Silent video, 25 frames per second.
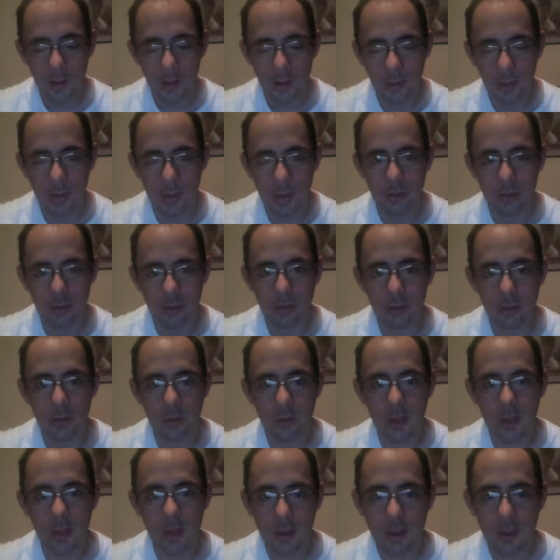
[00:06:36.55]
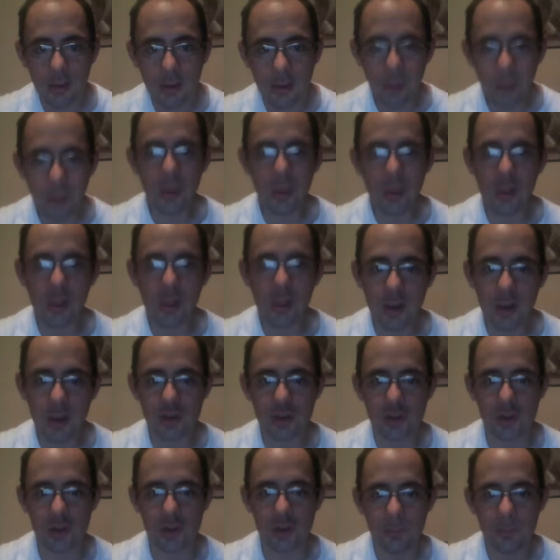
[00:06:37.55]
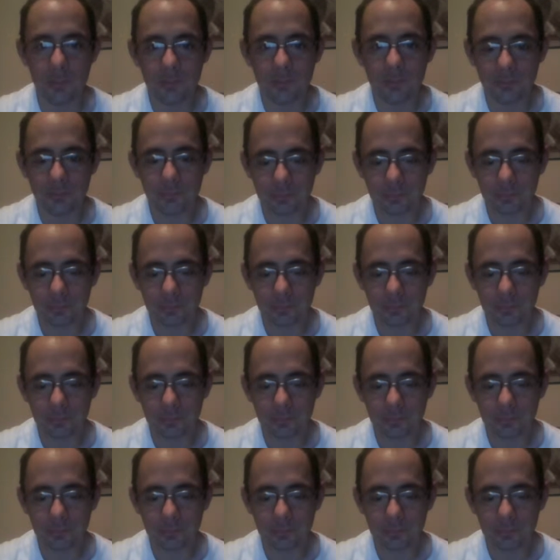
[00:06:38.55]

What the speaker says: that there's going to be a stipulation: